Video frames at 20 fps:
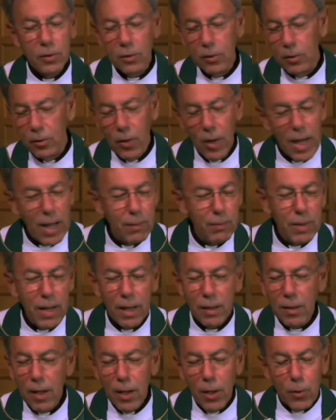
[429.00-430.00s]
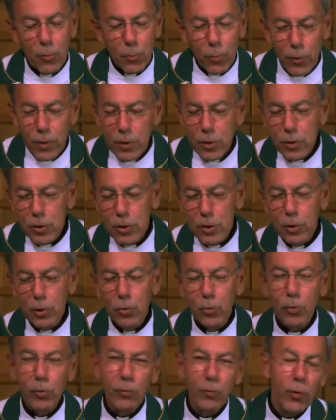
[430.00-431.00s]
I'm not preaching
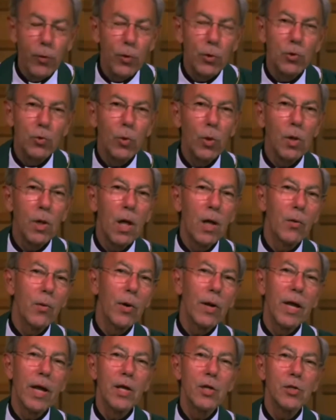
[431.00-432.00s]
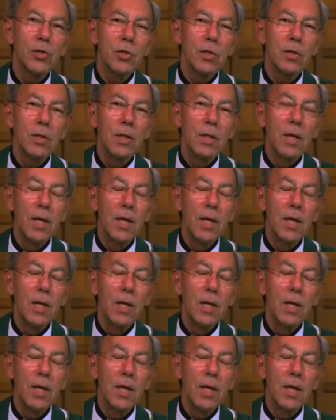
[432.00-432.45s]
to a virtual congregation.